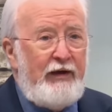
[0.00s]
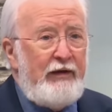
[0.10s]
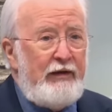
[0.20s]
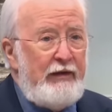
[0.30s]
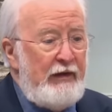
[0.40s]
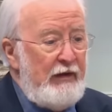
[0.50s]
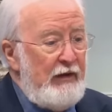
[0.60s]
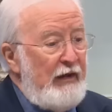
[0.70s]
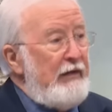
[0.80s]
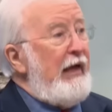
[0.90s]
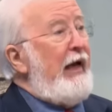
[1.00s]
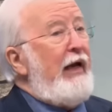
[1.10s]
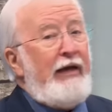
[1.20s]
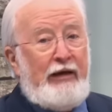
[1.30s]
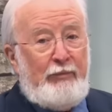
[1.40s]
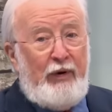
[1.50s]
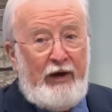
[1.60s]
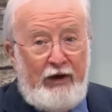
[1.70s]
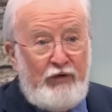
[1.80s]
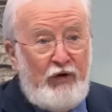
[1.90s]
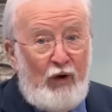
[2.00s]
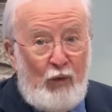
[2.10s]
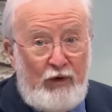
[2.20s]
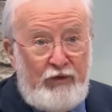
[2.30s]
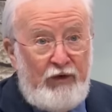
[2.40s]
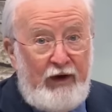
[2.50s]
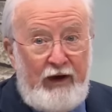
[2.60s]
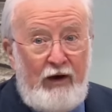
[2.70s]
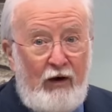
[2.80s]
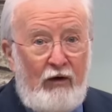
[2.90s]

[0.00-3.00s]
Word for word: Uh, hanky pank, shall we say,